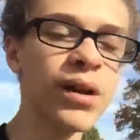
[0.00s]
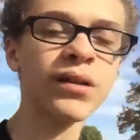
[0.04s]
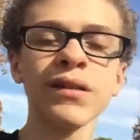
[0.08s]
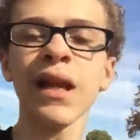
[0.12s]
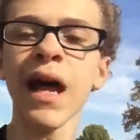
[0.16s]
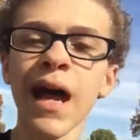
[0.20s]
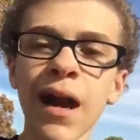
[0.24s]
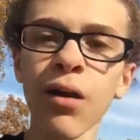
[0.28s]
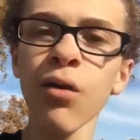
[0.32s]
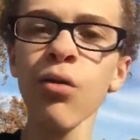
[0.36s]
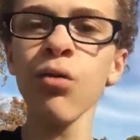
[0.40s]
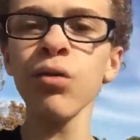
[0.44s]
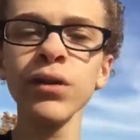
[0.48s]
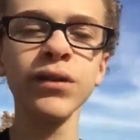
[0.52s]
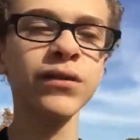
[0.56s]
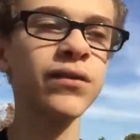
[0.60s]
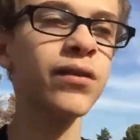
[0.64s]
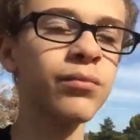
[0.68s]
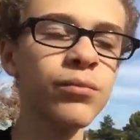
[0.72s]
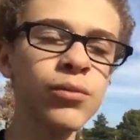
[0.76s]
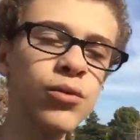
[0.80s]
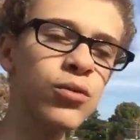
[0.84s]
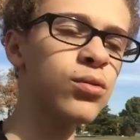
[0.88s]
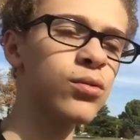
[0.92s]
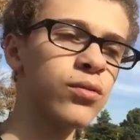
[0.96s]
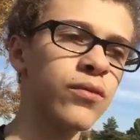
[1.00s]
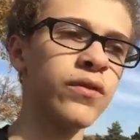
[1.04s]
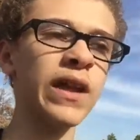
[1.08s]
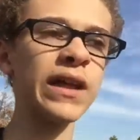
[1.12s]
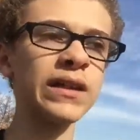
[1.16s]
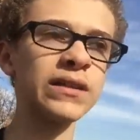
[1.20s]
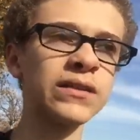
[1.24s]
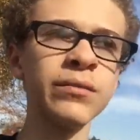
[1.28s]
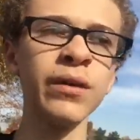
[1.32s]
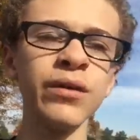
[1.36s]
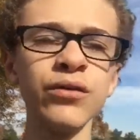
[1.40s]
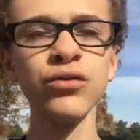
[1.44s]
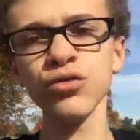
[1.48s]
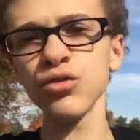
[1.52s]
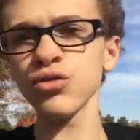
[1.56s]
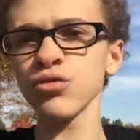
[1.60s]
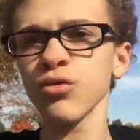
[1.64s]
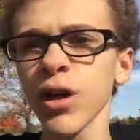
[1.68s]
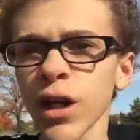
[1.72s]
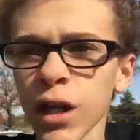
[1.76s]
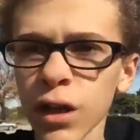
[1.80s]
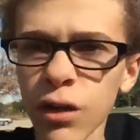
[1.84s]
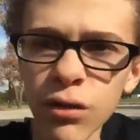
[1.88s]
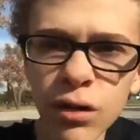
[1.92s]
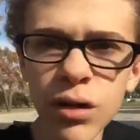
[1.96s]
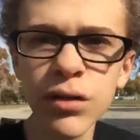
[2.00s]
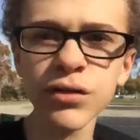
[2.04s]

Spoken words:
it's not always the move. Like, sometimes you just want to go